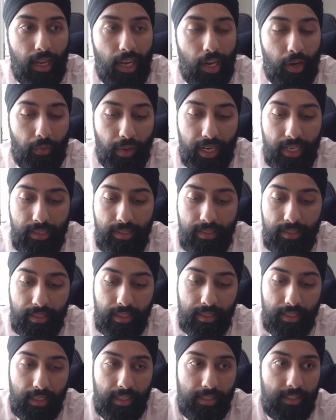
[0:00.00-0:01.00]
Race
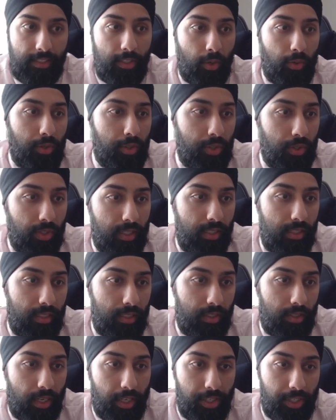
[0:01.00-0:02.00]
is a social
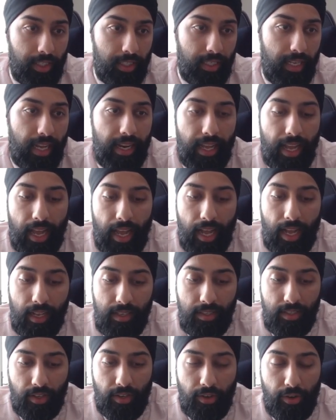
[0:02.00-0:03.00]
construction and
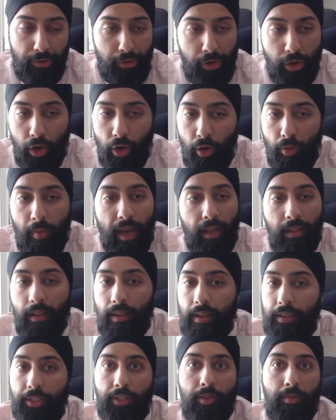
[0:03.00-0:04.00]
has no
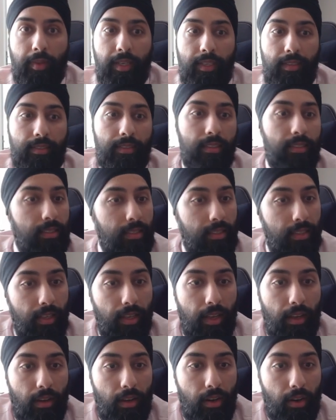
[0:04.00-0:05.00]
biological basis,
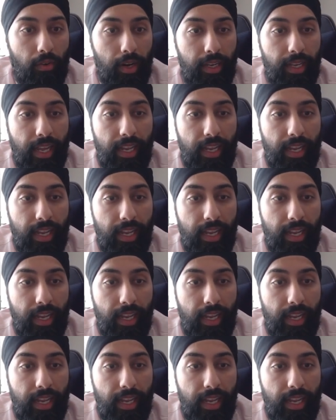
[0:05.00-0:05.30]
right?